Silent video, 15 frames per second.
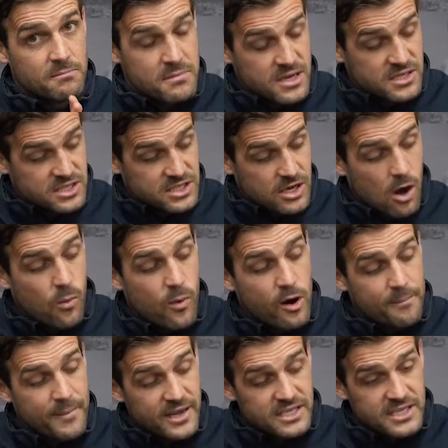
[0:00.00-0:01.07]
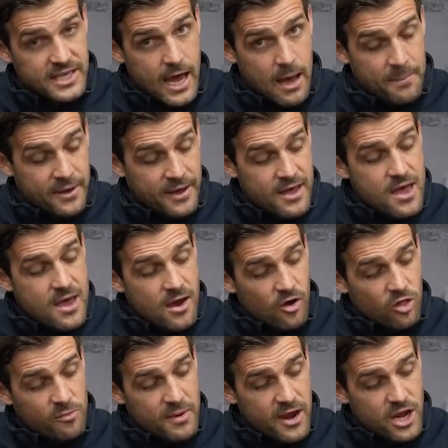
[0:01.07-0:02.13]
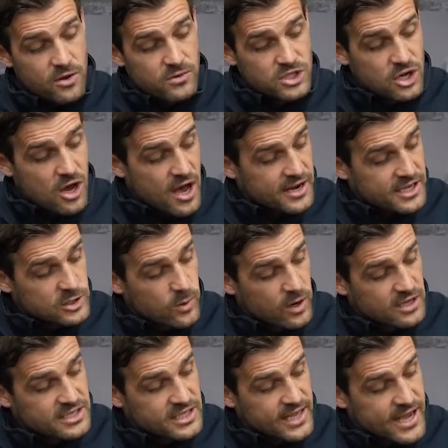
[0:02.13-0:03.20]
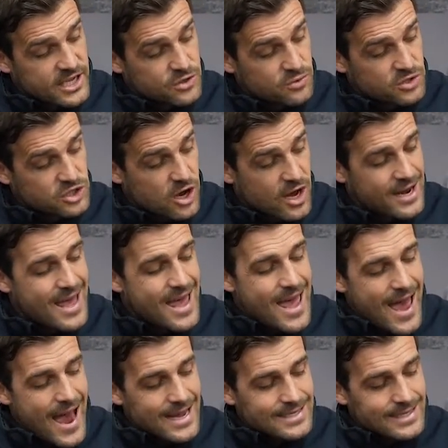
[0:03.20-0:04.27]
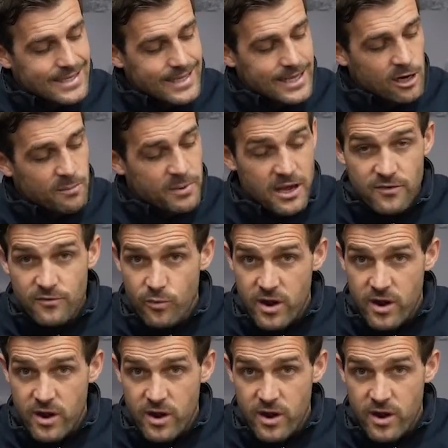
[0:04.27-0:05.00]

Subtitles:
midsole where it meets the upper on the medial side as well as the lateral side has a little bit of